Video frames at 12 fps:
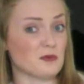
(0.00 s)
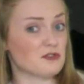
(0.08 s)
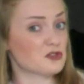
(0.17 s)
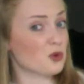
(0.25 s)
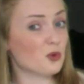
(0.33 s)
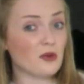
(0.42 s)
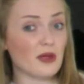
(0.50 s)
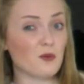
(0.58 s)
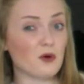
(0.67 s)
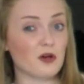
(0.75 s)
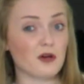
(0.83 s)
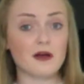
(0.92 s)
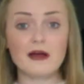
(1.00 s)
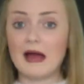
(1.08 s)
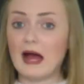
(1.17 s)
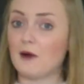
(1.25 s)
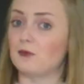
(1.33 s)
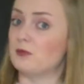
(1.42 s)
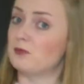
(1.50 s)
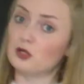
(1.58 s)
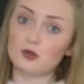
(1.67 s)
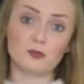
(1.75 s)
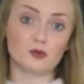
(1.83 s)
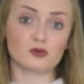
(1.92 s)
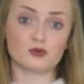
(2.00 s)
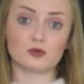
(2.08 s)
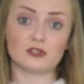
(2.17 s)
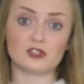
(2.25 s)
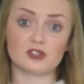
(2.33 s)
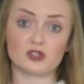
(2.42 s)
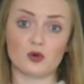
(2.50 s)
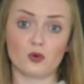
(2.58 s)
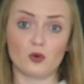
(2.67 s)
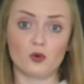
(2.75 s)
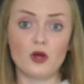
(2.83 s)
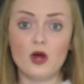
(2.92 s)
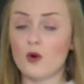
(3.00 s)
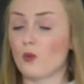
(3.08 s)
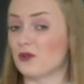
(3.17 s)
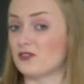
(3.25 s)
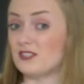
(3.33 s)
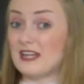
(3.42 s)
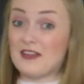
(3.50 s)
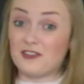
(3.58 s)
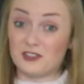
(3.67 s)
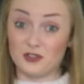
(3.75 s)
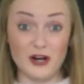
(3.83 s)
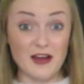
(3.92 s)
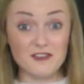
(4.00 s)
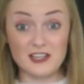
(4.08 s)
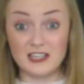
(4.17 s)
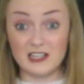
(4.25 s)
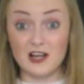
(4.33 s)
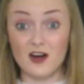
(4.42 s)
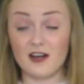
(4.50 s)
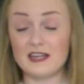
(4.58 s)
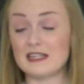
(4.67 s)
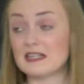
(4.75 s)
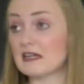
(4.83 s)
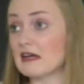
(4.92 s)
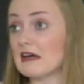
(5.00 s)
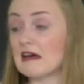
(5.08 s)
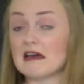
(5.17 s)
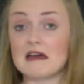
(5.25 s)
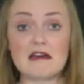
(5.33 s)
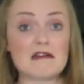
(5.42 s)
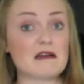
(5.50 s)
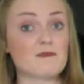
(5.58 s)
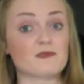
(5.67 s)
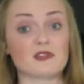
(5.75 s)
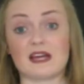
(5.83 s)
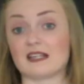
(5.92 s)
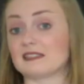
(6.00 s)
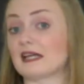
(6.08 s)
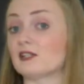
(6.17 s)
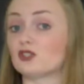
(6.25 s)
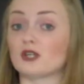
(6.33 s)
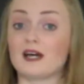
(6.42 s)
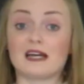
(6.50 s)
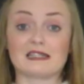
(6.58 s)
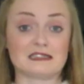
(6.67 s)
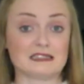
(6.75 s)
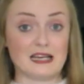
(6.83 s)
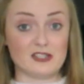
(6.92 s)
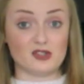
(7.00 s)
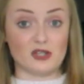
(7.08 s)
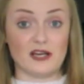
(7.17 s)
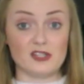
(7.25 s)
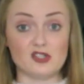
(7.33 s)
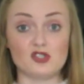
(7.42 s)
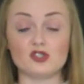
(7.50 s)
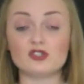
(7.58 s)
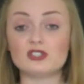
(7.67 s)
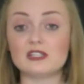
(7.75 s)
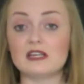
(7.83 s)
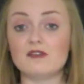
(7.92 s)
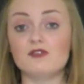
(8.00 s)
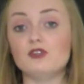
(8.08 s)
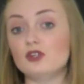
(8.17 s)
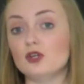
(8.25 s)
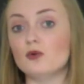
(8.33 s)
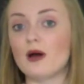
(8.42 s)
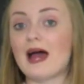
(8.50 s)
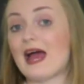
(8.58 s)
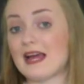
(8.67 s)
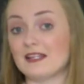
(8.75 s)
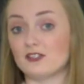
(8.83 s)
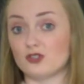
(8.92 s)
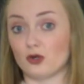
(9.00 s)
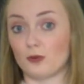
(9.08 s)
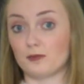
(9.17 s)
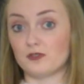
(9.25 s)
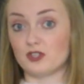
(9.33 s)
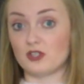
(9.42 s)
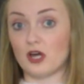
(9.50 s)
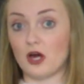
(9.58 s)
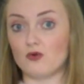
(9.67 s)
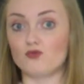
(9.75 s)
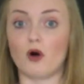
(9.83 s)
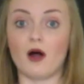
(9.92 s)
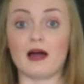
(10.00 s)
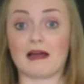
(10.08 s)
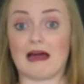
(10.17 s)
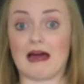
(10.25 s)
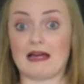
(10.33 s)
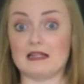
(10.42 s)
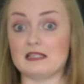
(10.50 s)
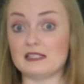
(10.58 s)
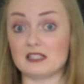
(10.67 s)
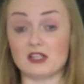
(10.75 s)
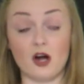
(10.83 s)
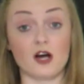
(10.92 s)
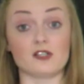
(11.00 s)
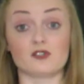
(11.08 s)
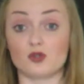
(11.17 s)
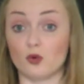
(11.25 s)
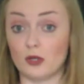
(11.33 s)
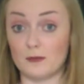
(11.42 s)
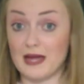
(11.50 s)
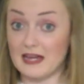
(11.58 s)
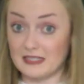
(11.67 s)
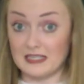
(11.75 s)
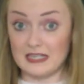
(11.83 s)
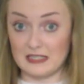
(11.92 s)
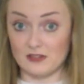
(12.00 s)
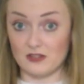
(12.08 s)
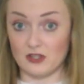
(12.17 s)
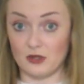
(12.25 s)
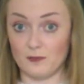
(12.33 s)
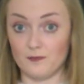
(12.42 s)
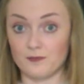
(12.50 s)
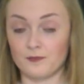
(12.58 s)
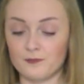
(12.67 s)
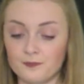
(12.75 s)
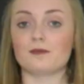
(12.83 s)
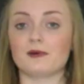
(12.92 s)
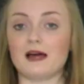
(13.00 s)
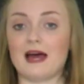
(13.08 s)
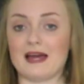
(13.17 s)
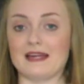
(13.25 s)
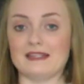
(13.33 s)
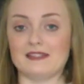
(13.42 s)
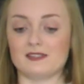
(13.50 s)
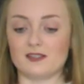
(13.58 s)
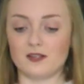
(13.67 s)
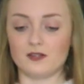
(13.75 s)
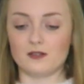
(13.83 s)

of school they were, how many pupils were in the school, what's the ethnographic like, etc, just to give you a heads up to know, right, okay, this is the kind of school I'm heading into. Number 8,